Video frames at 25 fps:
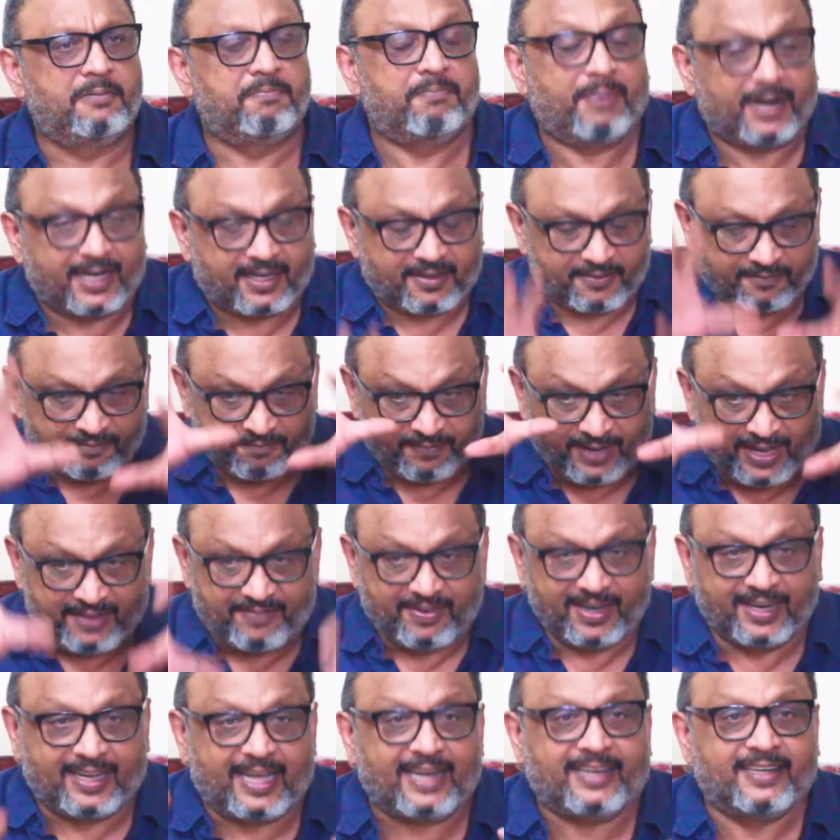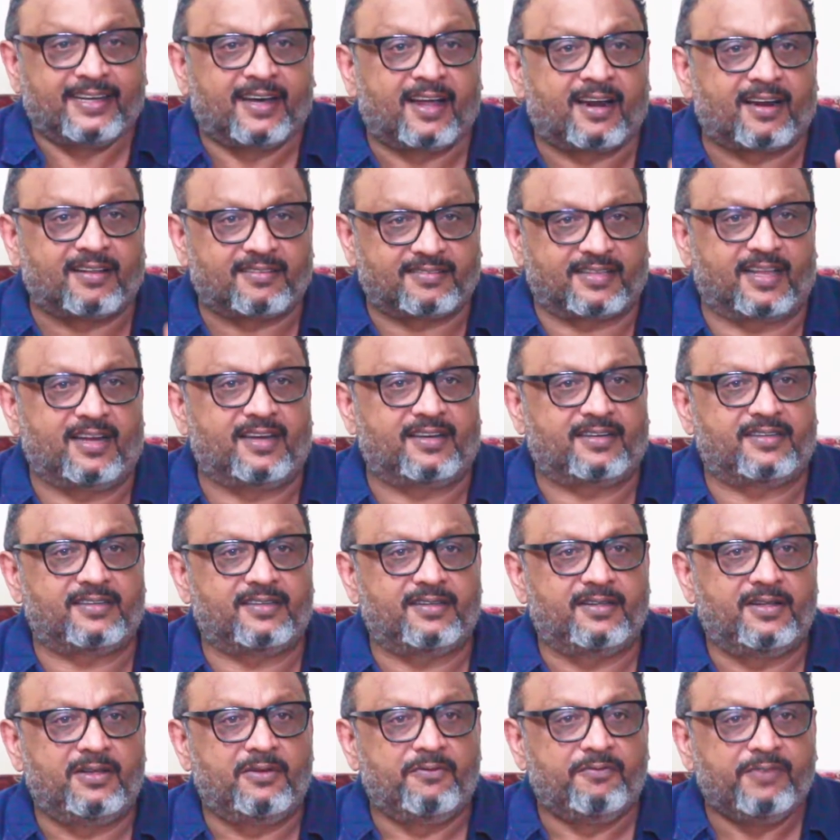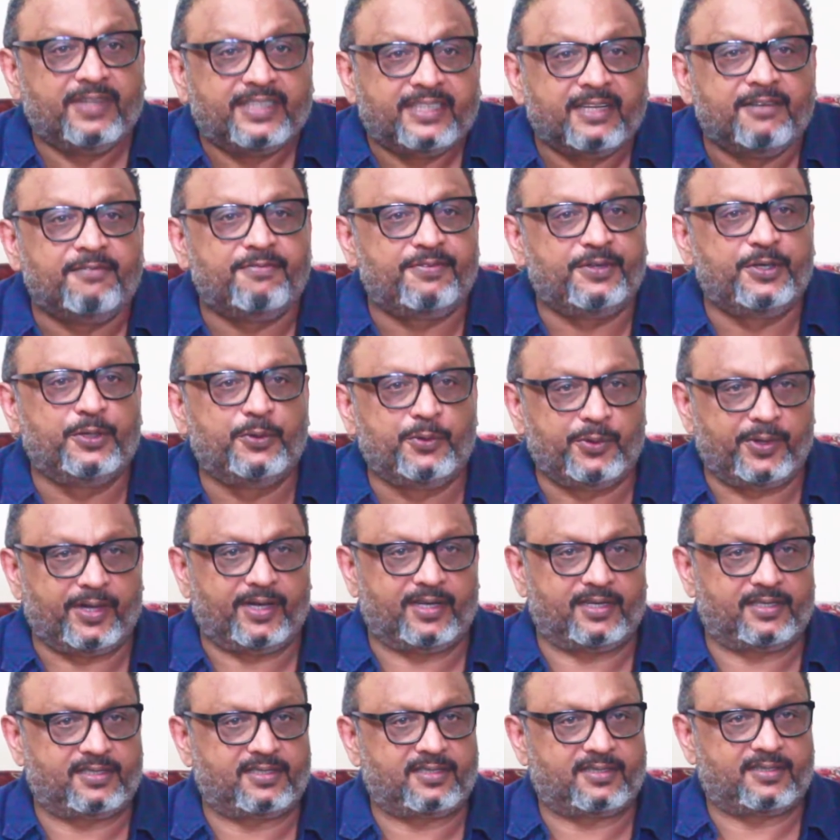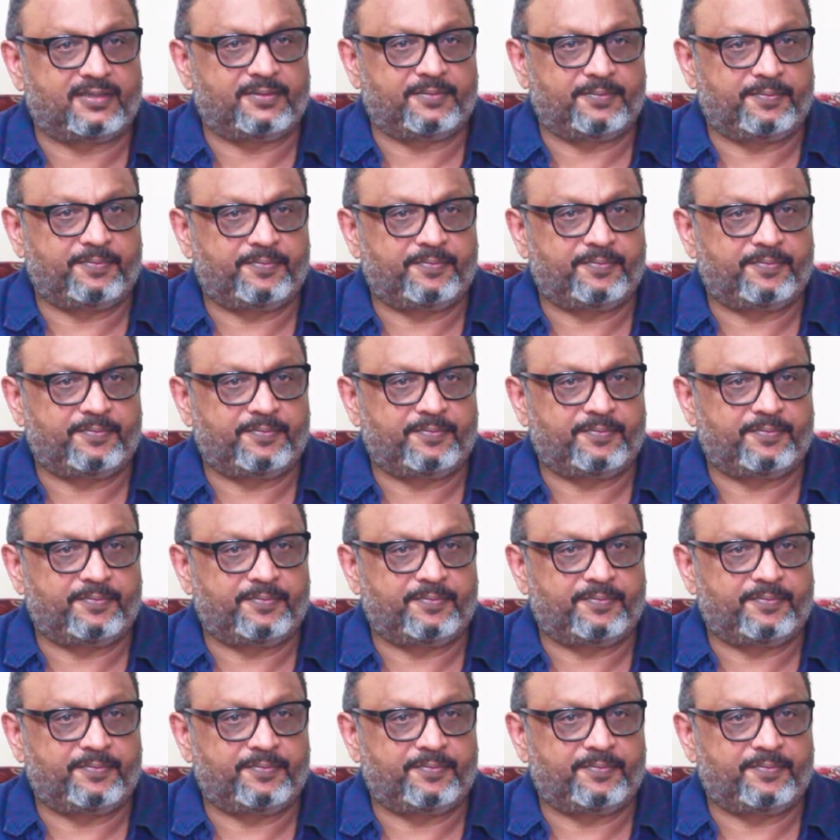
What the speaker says: But we will get a result within few years.